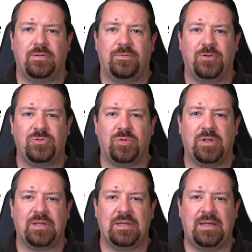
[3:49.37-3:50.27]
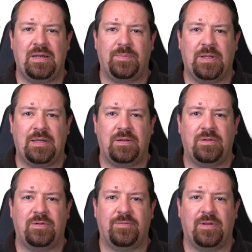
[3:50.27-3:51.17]
First, we'll look at the data
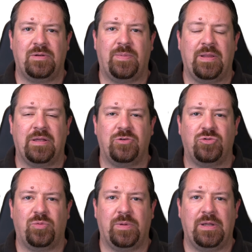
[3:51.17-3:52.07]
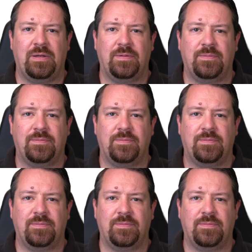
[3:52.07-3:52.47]
plane, followed by the control plane.